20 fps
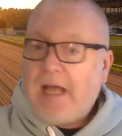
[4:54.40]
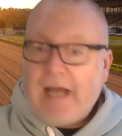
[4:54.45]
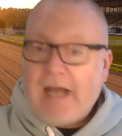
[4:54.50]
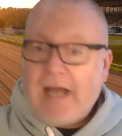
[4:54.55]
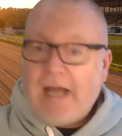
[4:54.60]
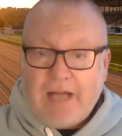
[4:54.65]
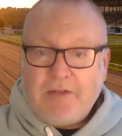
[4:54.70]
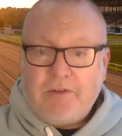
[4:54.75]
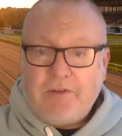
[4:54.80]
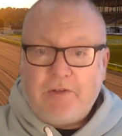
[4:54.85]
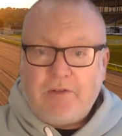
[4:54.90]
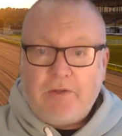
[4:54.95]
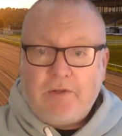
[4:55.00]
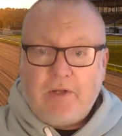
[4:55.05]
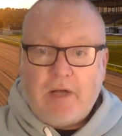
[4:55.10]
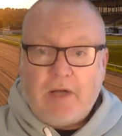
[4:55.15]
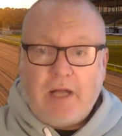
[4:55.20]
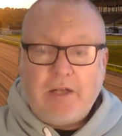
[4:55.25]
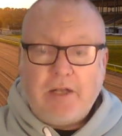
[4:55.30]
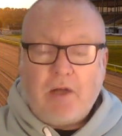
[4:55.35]
And
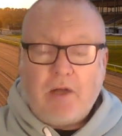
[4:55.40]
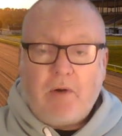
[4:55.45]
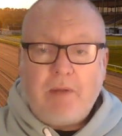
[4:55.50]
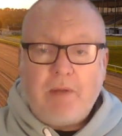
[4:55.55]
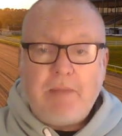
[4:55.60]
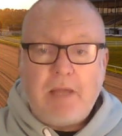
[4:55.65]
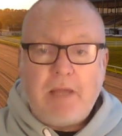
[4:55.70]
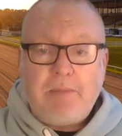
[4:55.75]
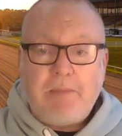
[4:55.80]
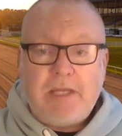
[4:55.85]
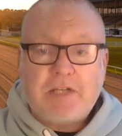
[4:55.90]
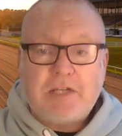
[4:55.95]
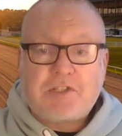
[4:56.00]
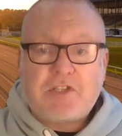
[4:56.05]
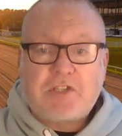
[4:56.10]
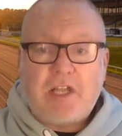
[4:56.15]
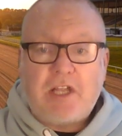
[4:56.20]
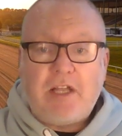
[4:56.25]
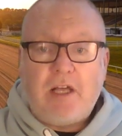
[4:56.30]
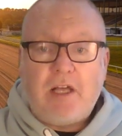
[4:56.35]
I know I may be a
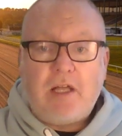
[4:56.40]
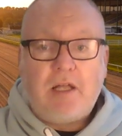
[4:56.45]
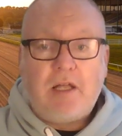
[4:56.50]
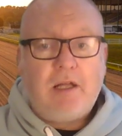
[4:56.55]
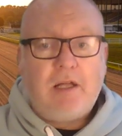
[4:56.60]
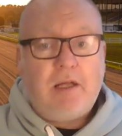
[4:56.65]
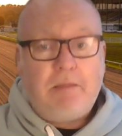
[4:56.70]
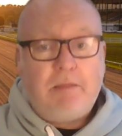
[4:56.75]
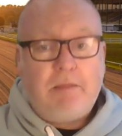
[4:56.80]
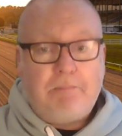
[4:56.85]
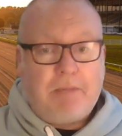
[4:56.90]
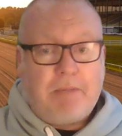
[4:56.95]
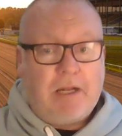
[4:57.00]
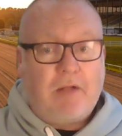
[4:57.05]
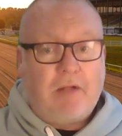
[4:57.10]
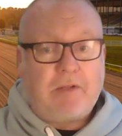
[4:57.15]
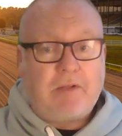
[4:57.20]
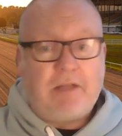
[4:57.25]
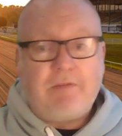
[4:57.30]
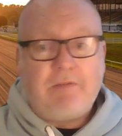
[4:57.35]
sinner, but
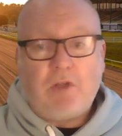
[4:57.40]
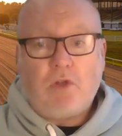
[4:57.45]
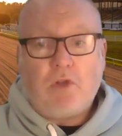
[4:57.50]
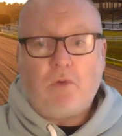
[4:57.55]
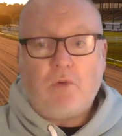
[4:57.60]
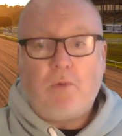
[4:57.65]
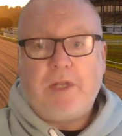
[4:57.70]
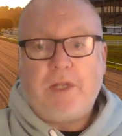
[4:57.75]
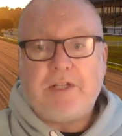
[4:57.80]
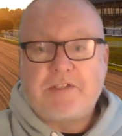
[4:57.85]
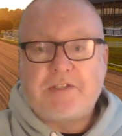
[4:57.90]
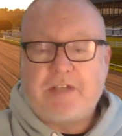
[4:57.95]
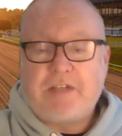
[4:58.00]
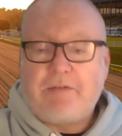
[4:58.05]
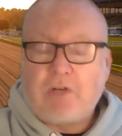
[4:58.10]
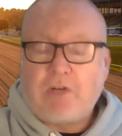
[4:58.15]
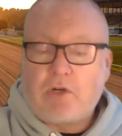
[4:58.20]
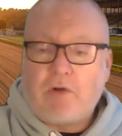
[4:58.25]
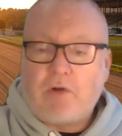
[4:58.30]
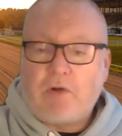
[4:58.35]
I'll give you the winners. Have
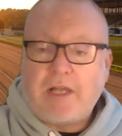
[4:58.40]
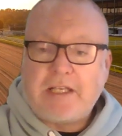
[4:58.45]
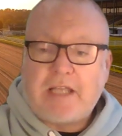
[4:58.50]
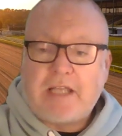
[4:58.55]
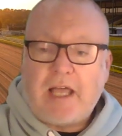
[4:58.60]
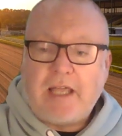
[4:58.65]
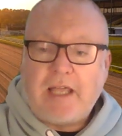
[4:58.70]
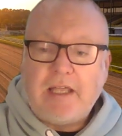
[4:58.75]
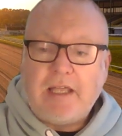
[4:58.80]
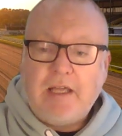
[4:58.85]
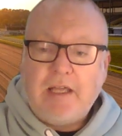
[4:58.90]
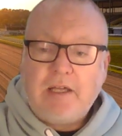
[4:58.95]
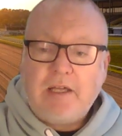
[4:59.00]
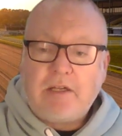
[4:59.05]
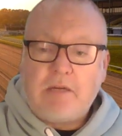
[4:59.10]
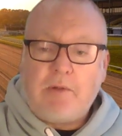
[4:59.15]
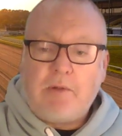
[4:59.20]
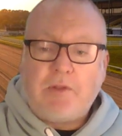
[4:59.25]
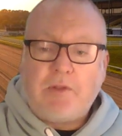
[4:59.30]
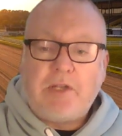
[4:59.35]
a great day.
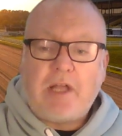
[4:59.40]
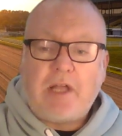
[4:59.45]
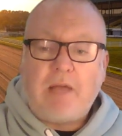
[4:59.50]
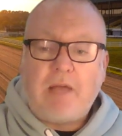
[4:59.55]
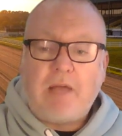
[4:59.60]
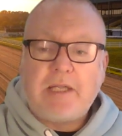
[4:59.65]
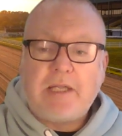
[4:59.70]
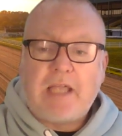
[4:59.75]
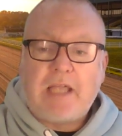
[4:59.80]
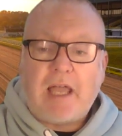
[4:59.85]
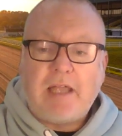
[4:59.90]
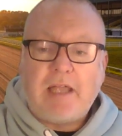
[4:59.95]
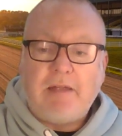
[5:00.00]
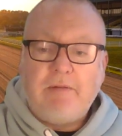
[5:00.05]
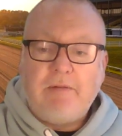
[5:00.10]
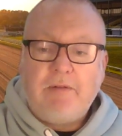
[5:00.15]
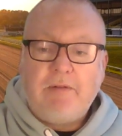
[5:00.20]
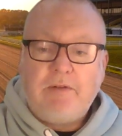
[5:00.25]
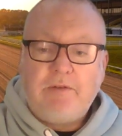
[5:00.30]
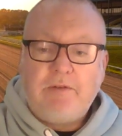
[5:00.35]
Come on the Diamond Gate.
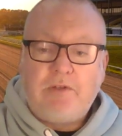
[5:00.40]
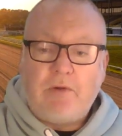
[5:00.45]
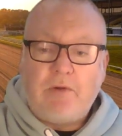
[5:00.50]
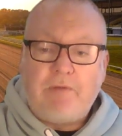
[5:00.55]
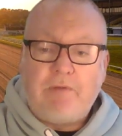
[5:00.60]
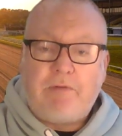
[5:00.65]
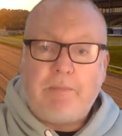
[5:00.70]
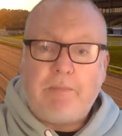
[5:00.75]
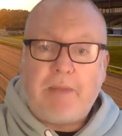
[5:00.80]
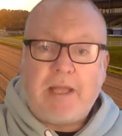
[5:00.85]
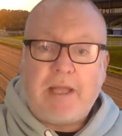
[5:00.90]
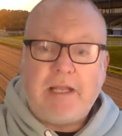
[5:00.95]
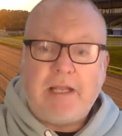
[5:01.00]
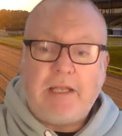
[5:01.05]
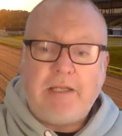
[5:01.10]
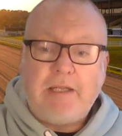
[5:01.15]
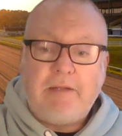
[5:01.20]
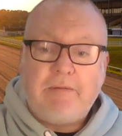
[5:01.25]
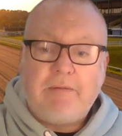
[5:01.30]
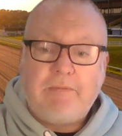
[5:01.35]
do it for
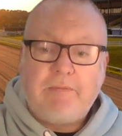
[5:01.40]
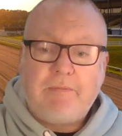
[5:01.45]
Bailey.